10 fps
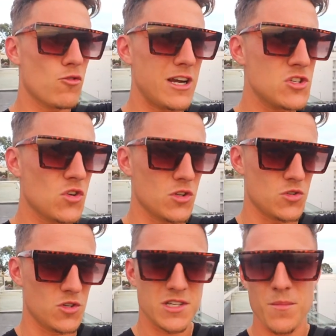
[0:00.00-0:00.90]

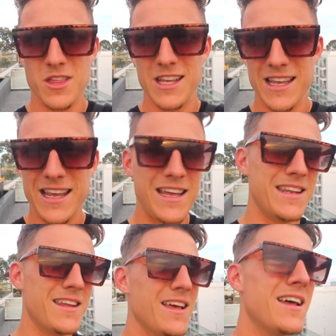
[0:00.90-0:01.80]
restaurants or something
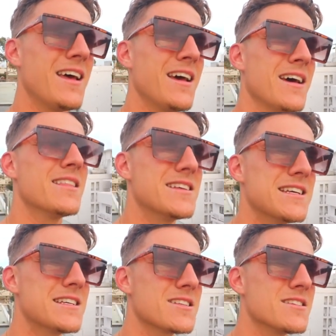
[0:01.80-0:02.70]
in the
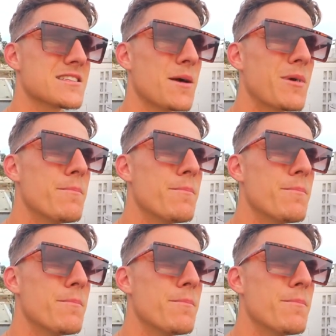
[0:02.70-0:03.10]
distance and we